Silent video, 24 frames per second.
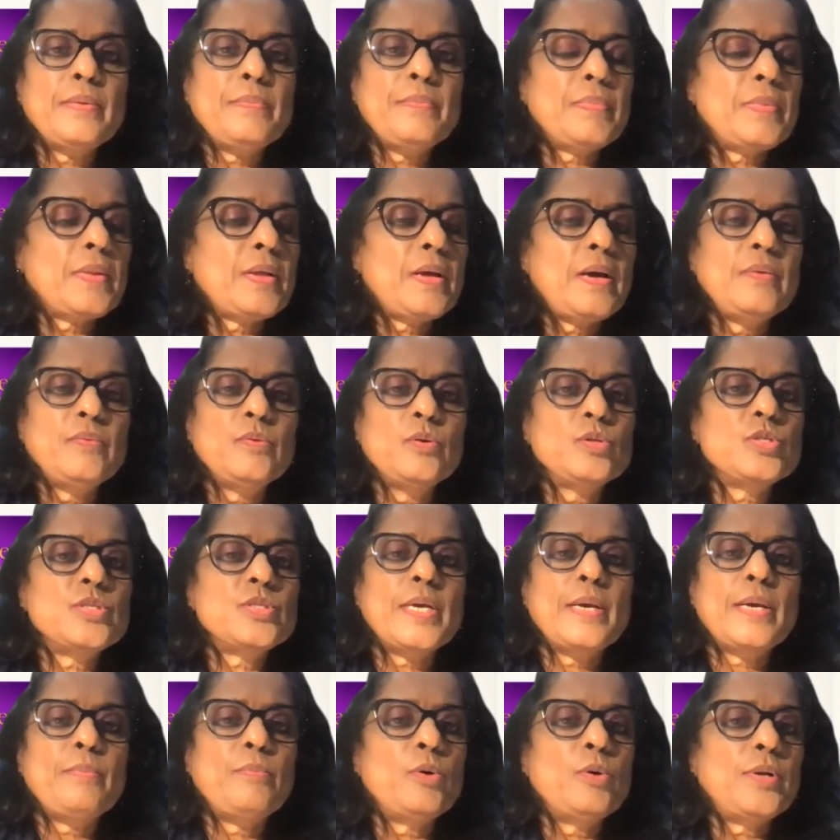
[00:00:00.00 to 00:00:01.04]
I won't say
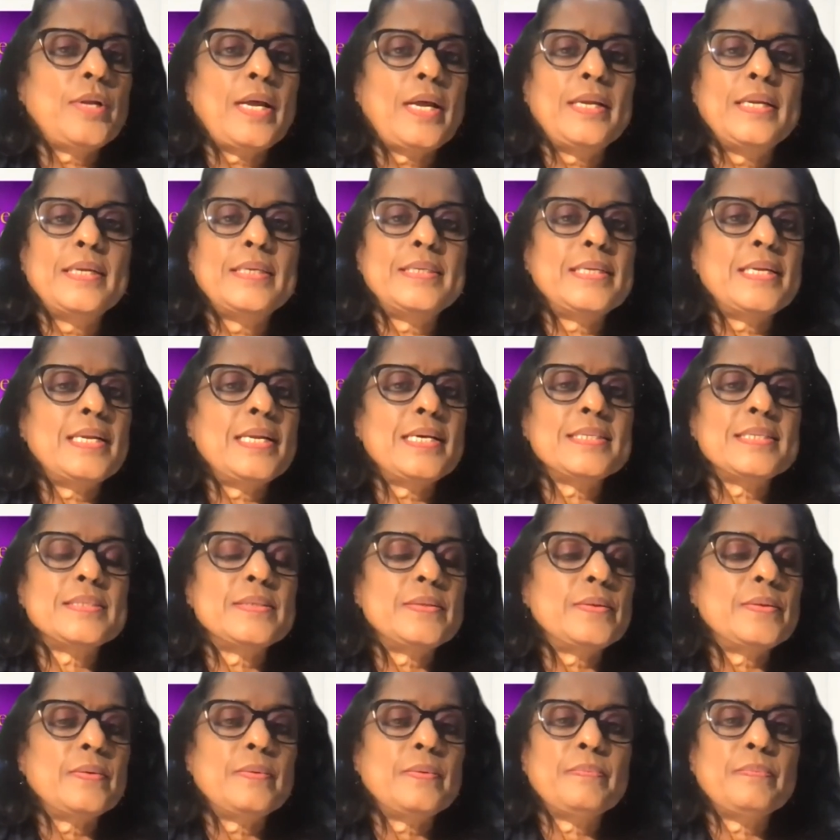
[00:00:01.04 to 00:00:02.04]
mortality less now.